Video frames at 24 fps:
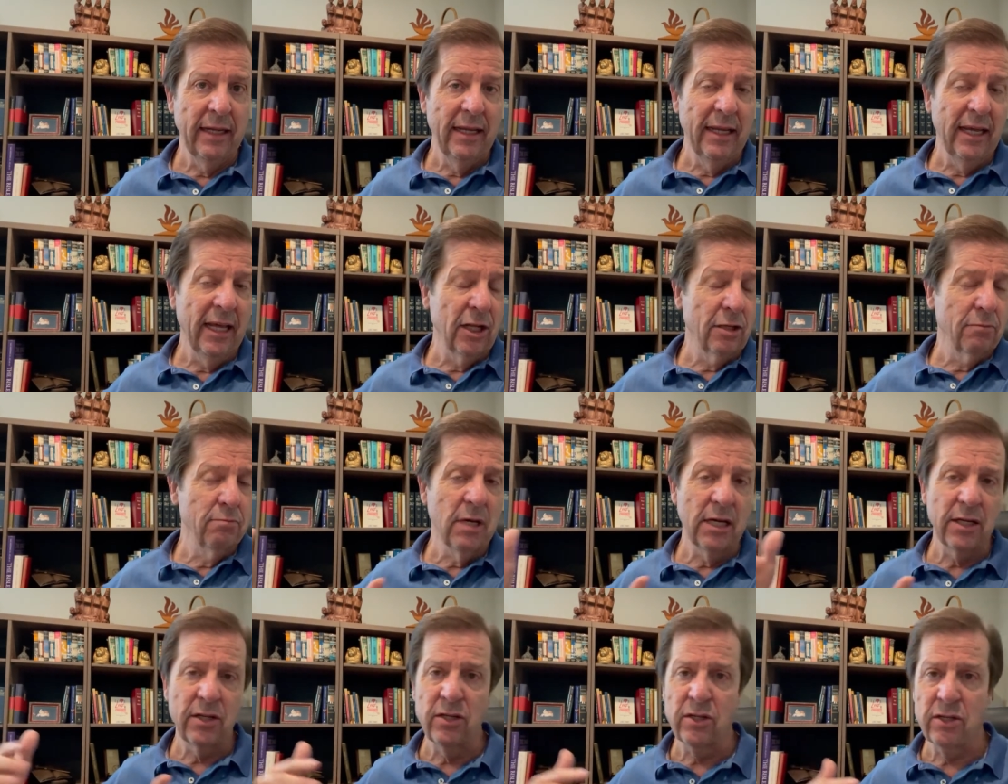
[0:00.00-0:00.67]
As
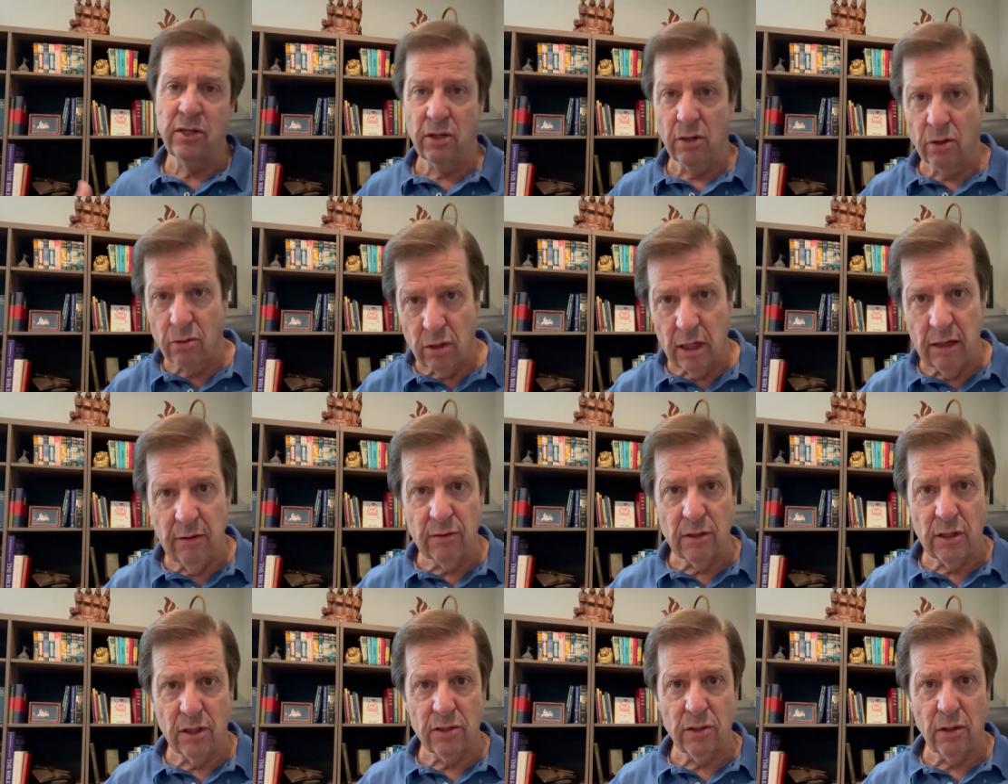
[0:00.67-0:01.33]
much as it
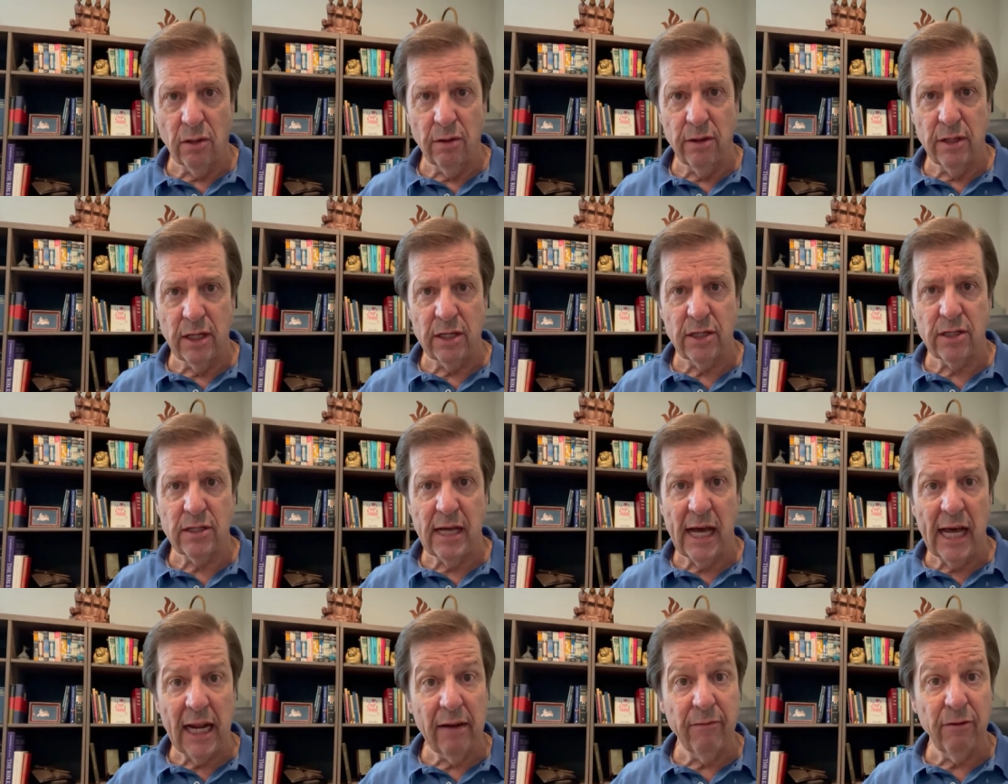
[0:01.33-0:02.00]
grieves us on this
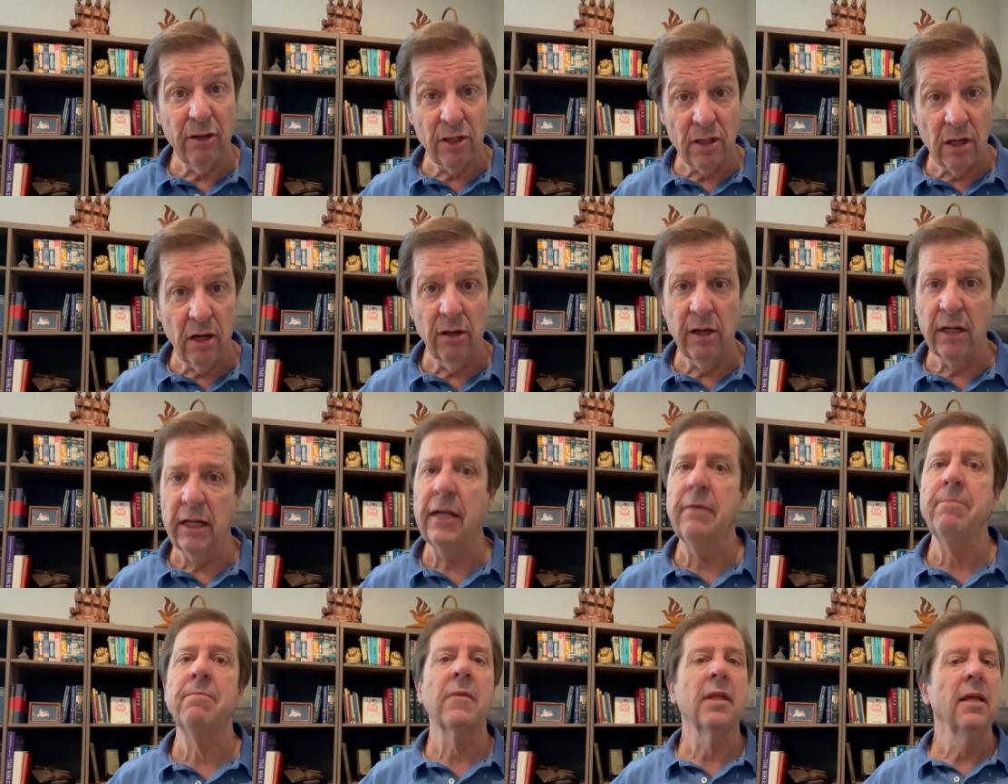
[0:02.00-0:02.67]
side of
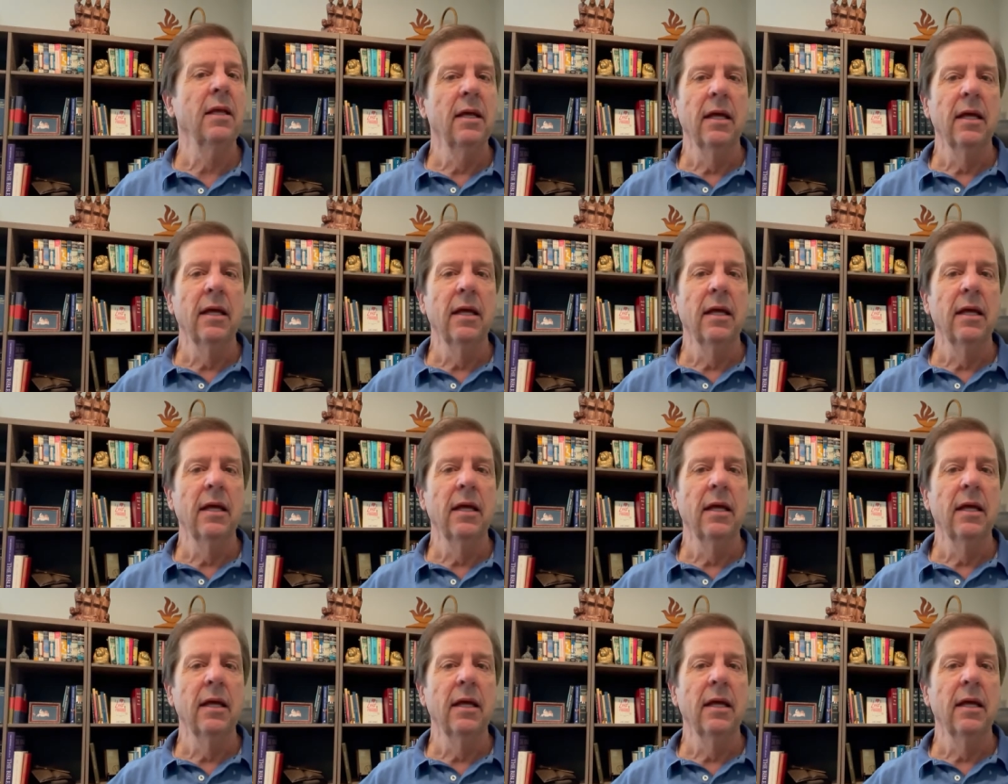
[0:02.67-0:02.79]
eternity,